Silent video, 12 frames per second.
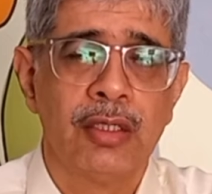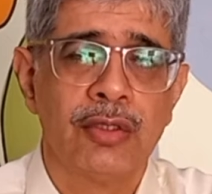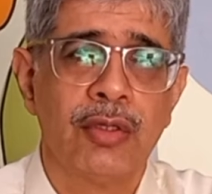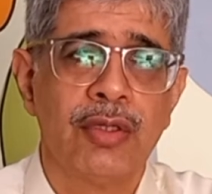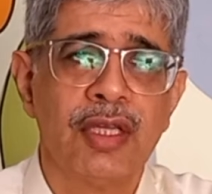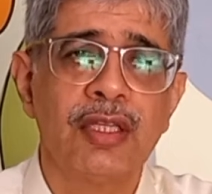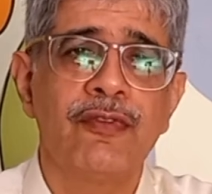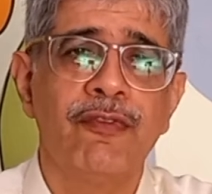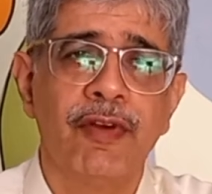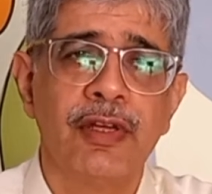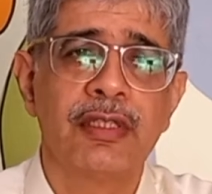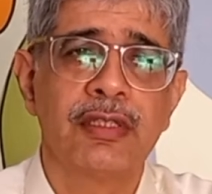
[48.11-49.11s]
So this
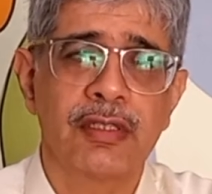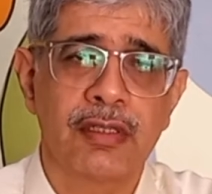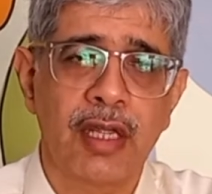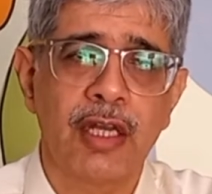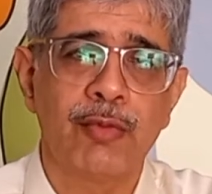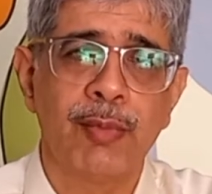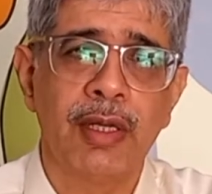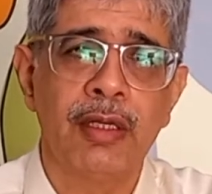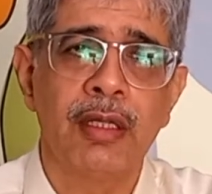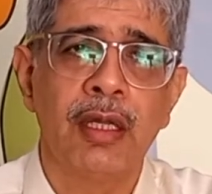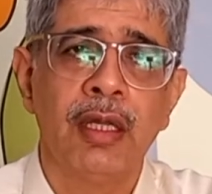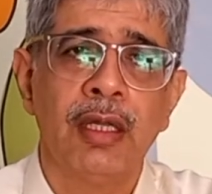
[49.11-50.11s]
first statement